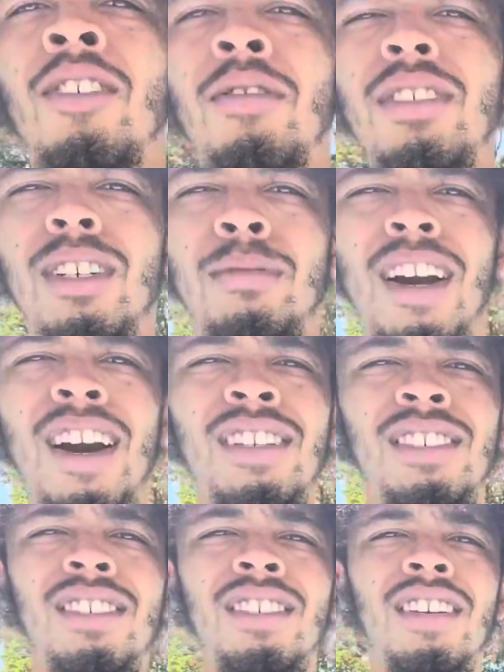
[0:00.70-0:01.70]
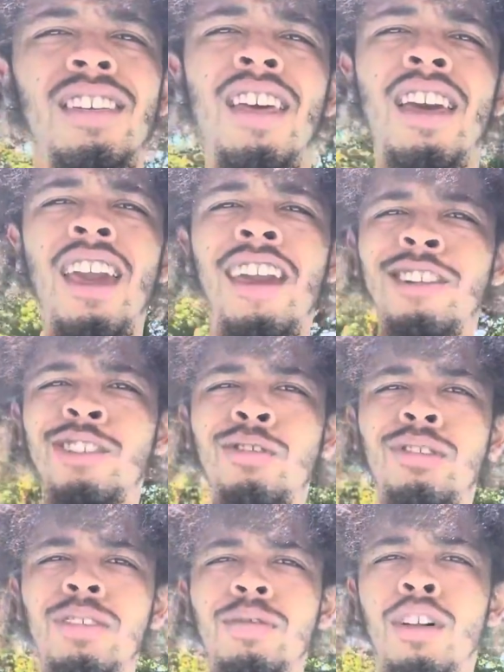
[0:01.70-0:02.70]
What's up guys? A's
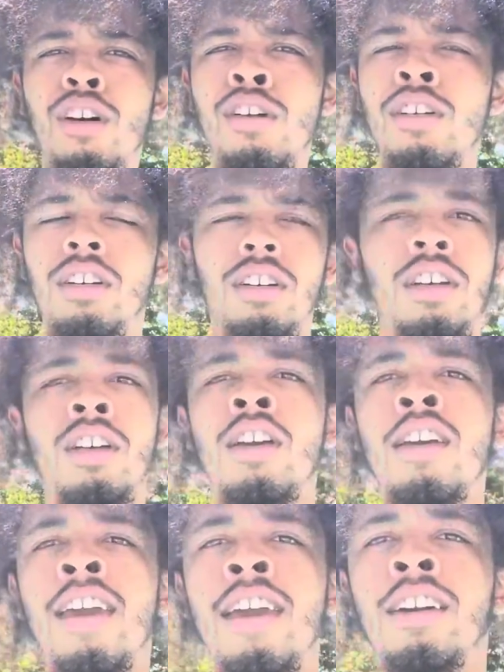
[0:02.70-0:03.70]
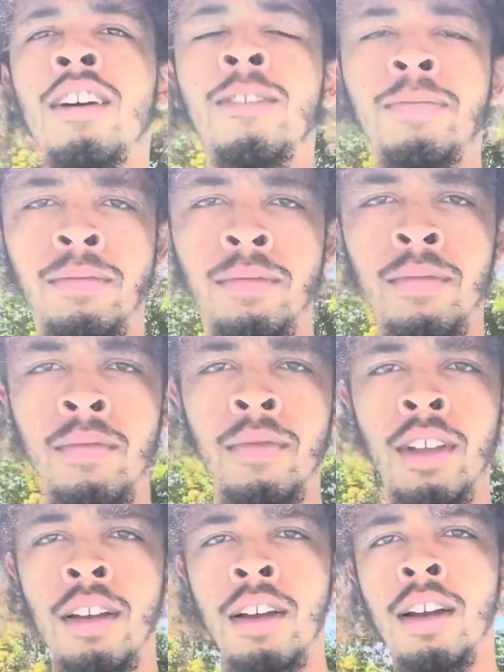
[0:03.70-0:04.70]
Chosen Vlog. And um,
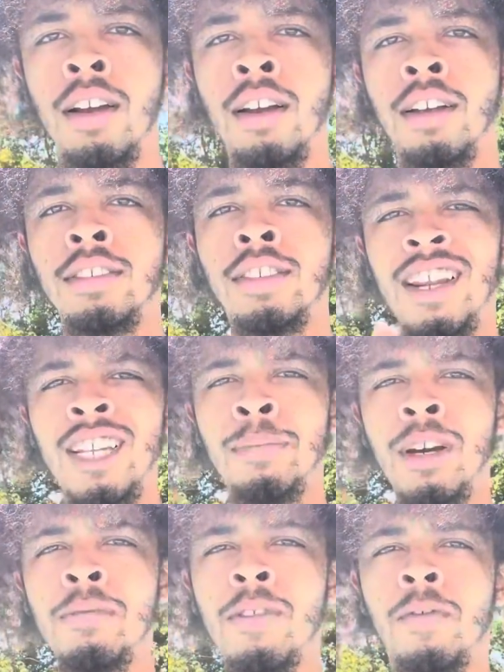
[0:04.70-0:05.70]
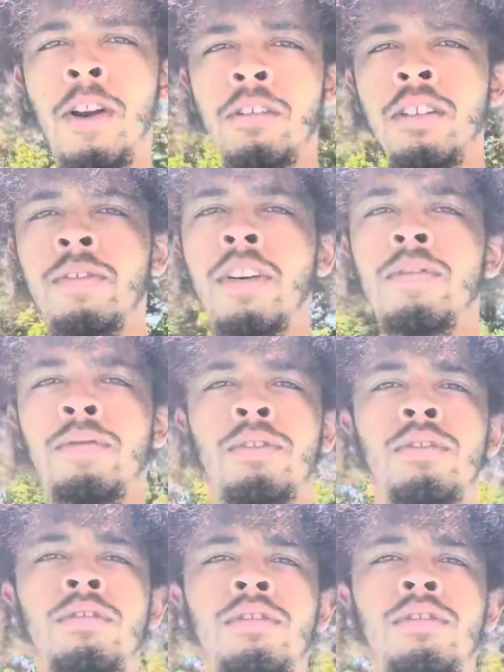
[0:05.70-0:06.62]
today's about to be very eventful.